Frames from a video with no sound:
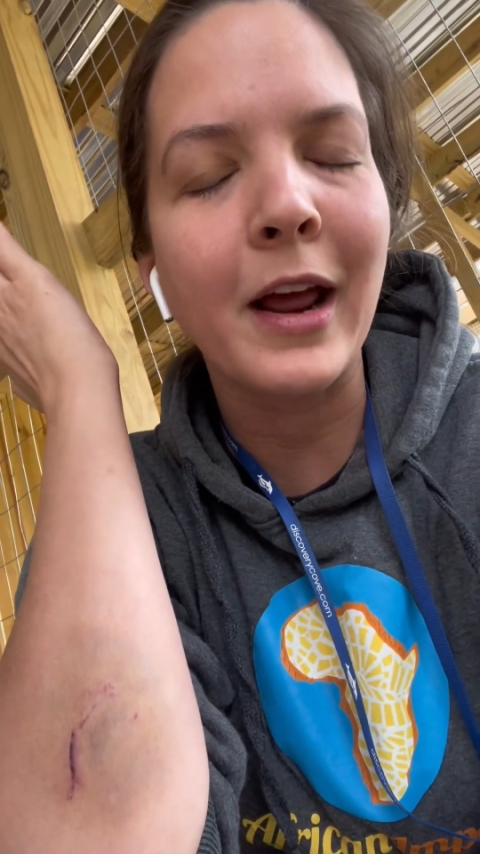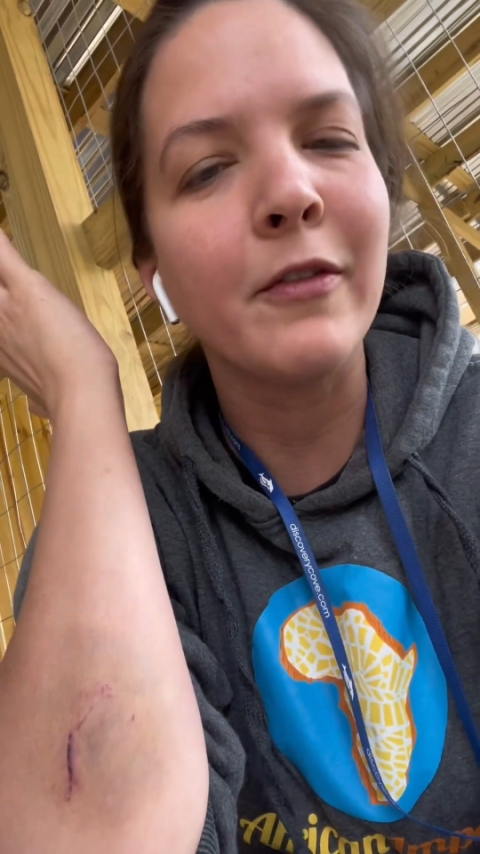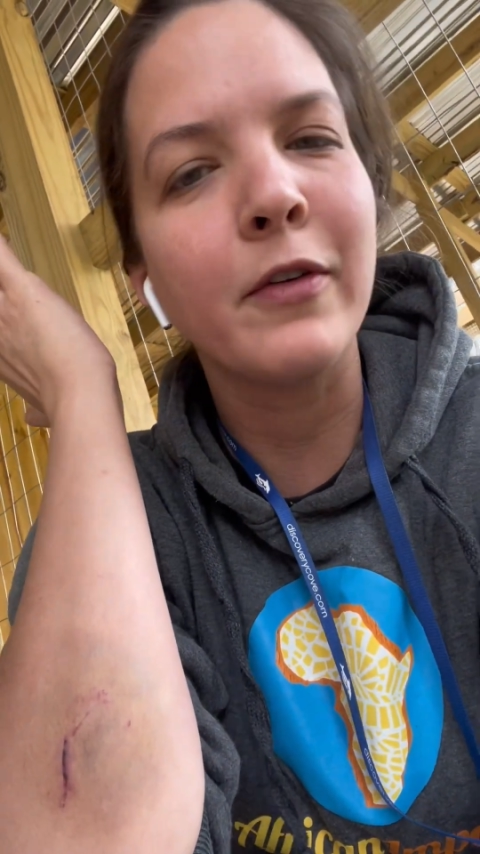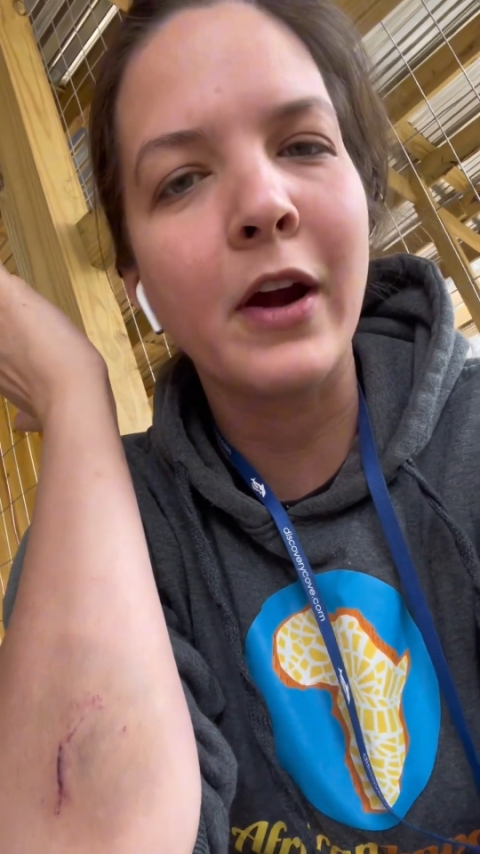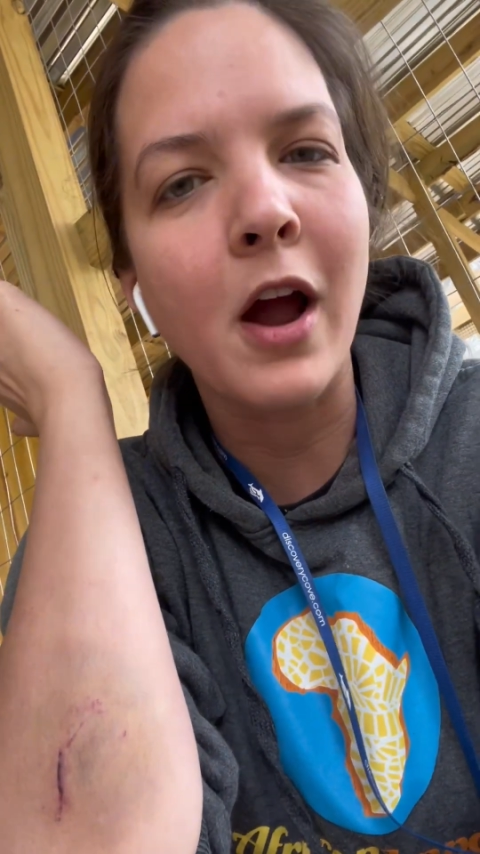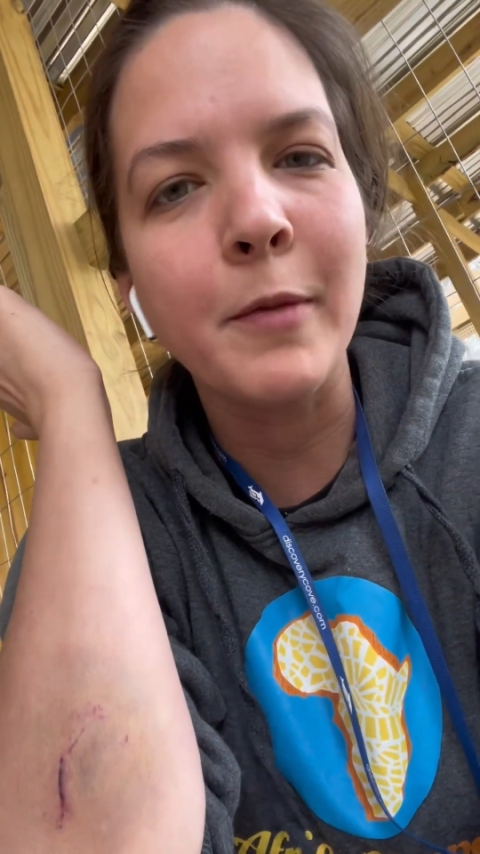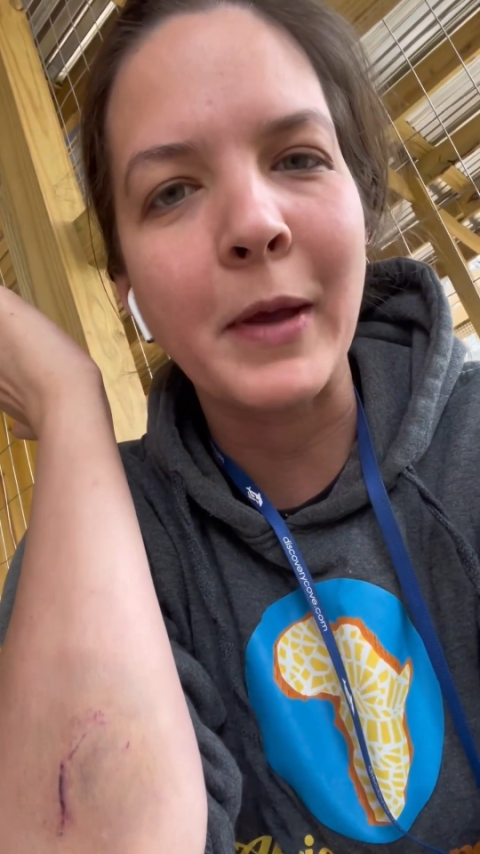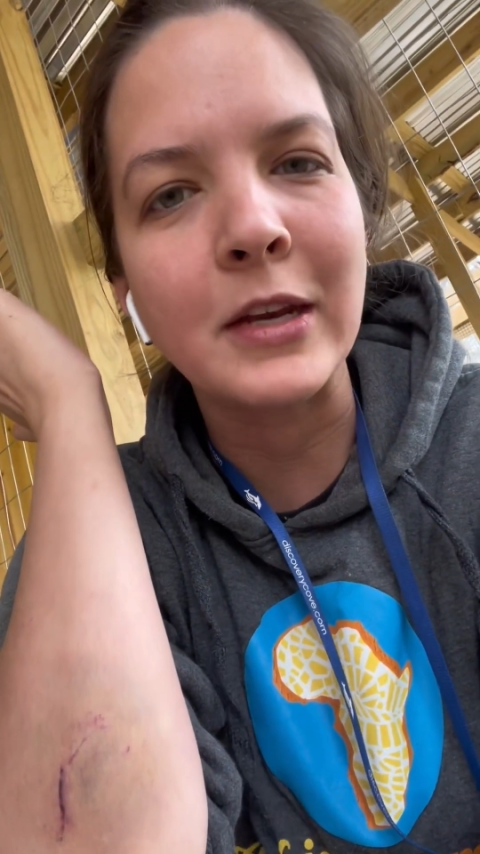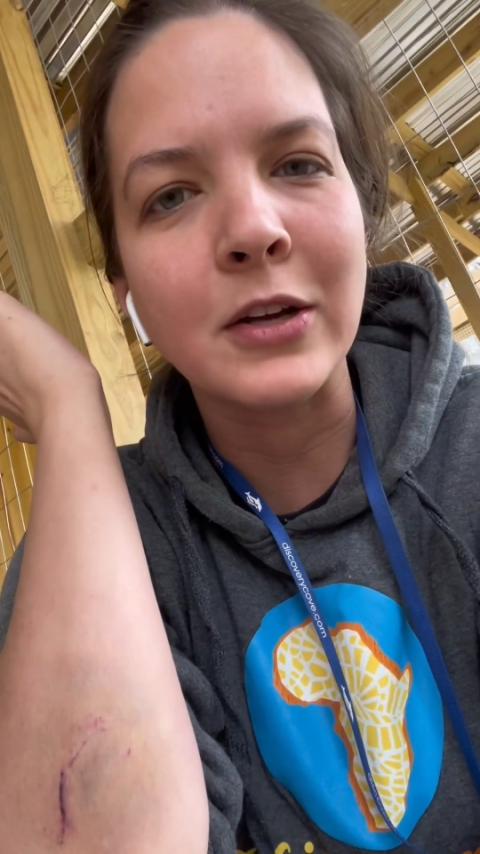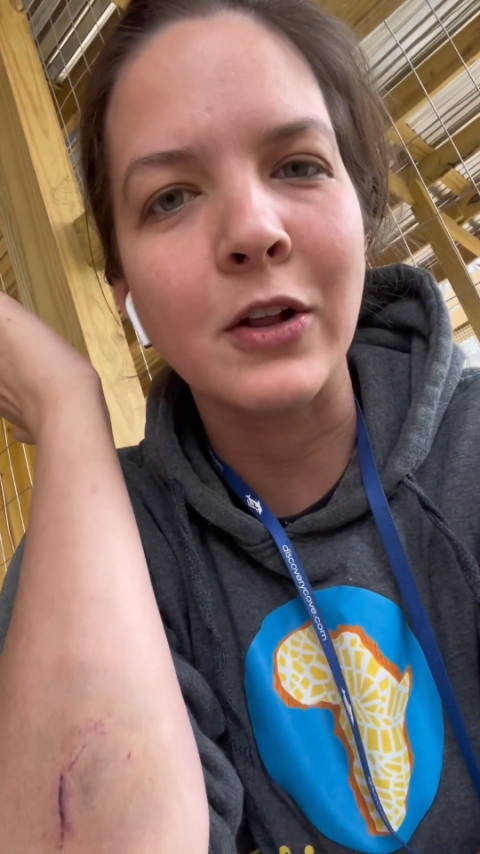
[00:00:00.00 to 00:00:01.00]
I have a very high
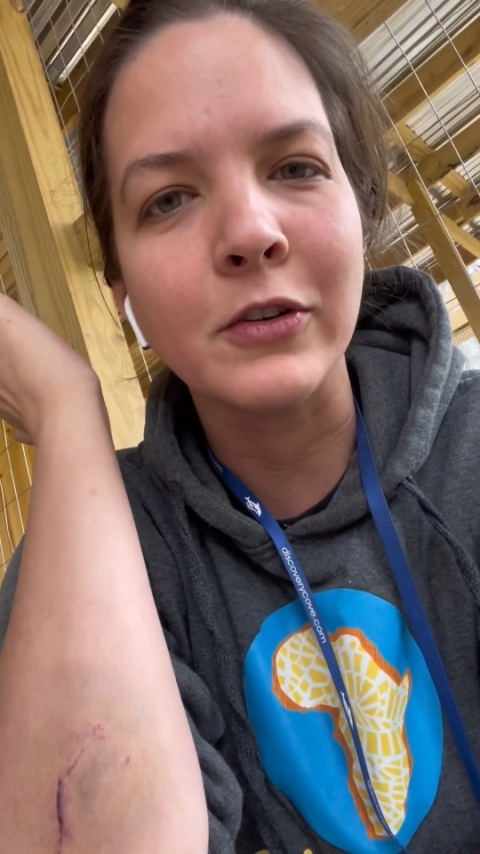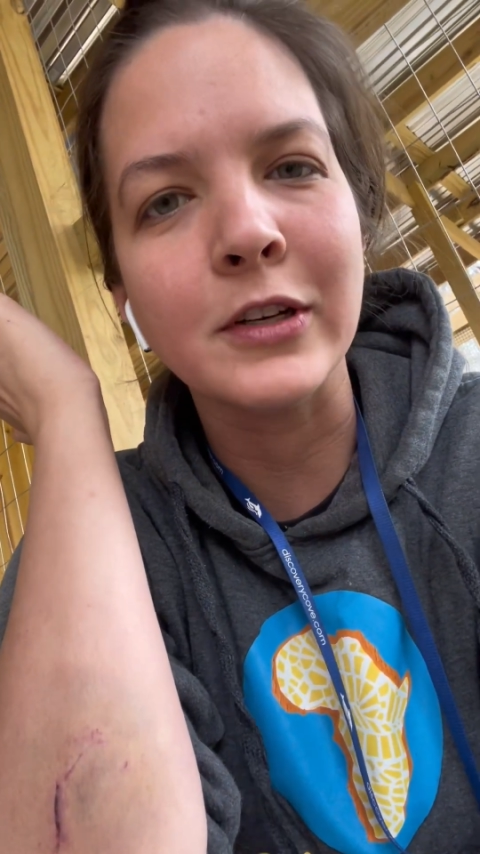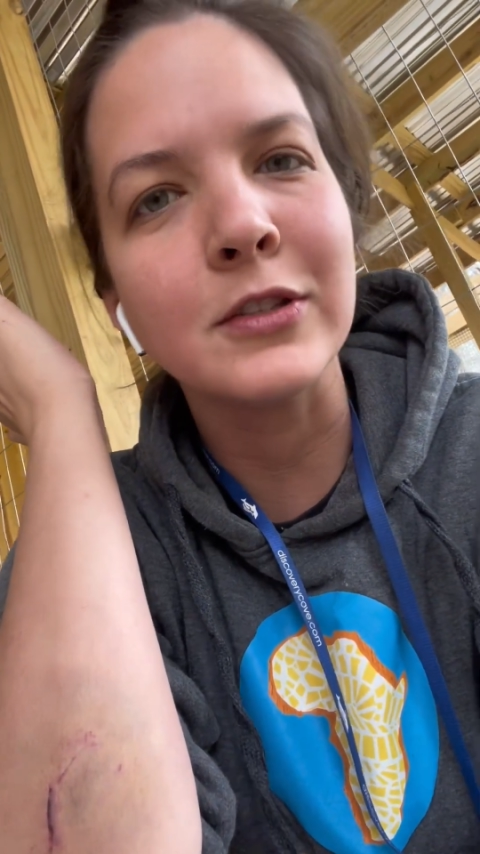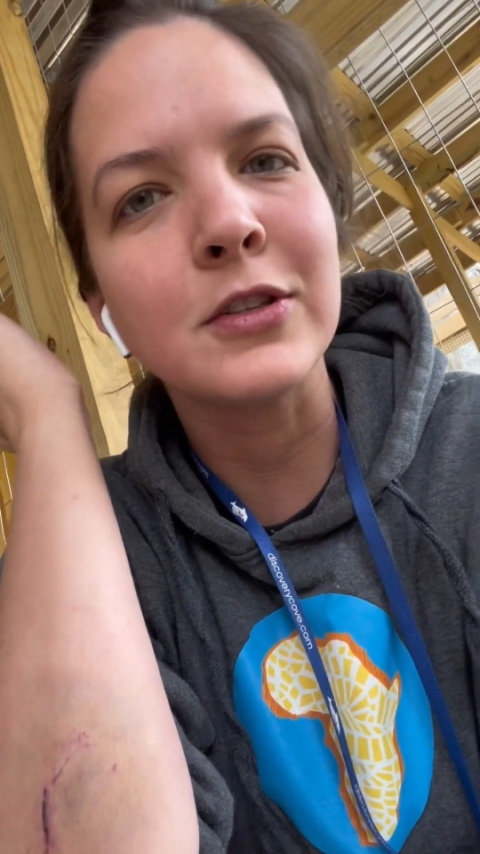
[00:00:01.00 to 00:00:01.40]
pain tolerance,